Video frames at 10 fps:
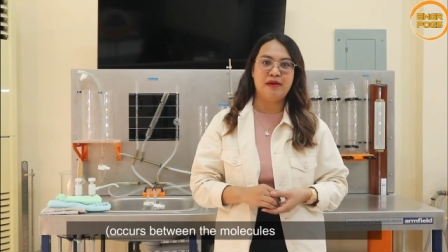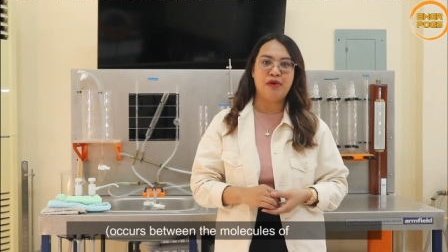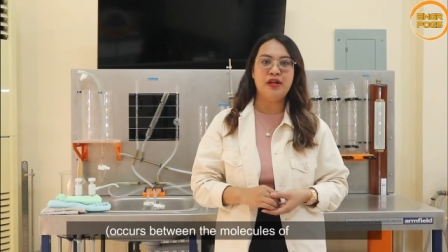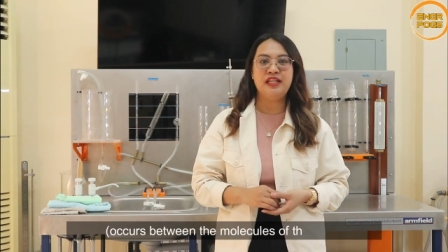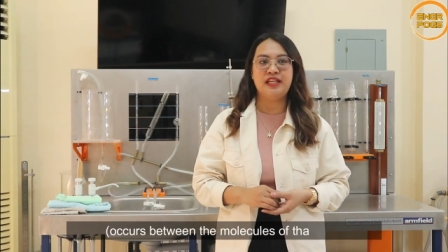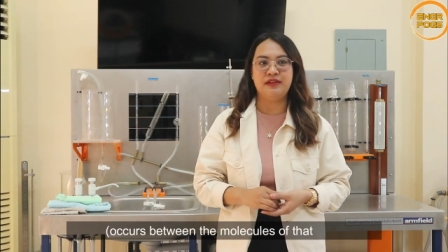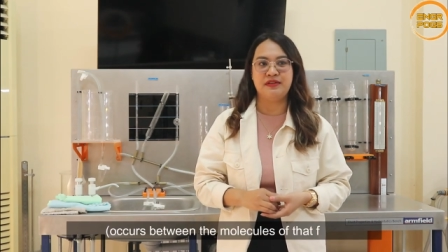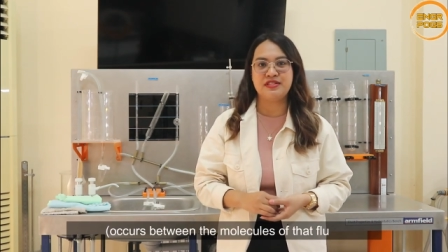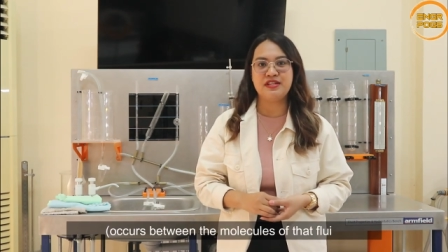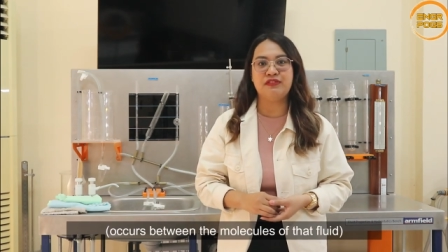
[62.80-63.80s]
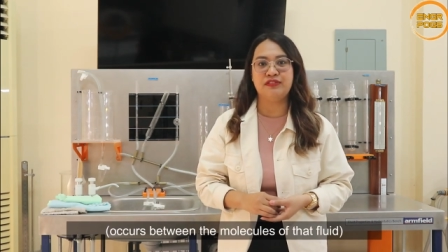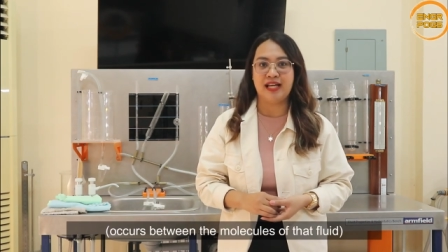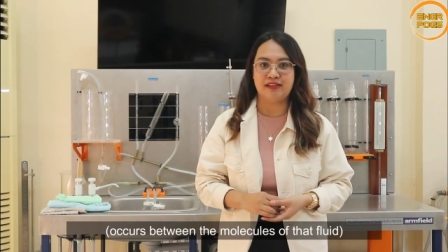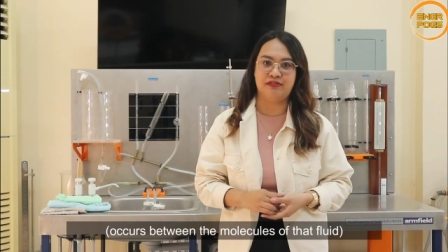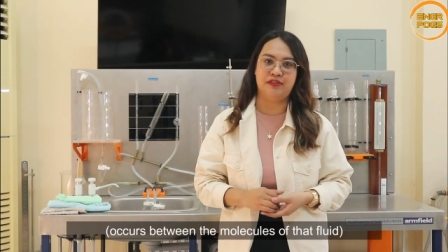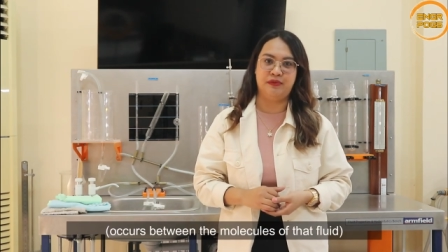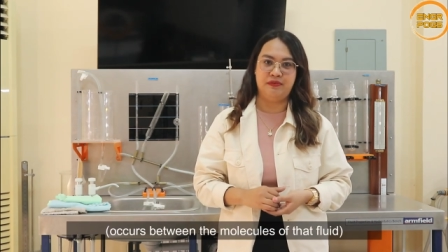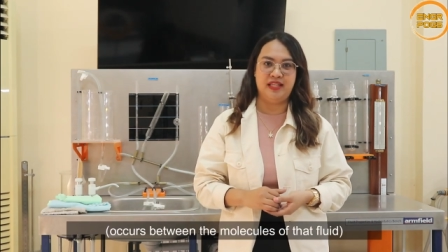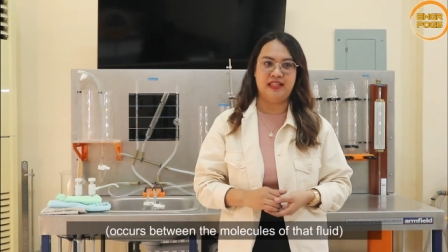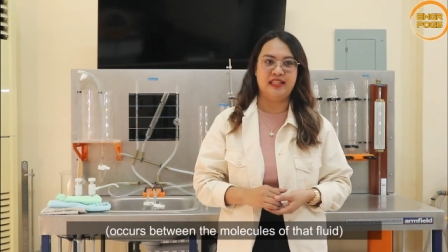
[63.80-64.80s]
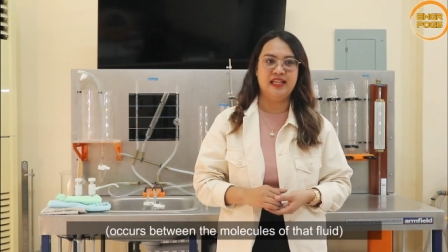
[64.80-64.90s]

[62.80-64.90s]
the molecules of that fluid.